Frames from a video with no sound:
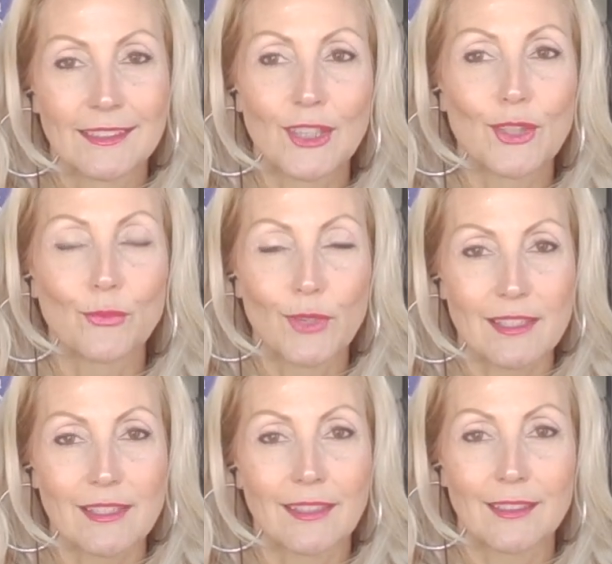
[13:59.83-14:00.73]
than the
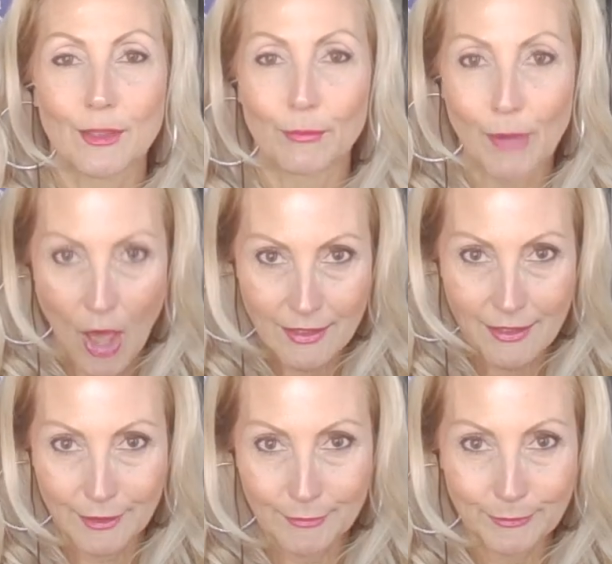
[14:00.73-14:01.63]
risk to
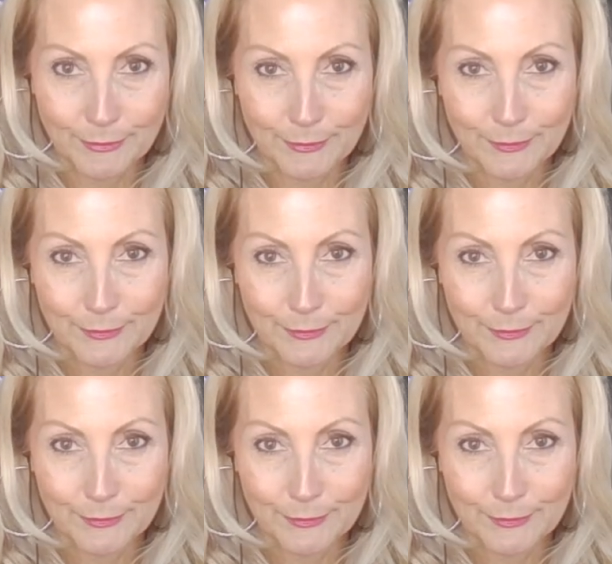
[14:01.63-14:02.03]
blossom."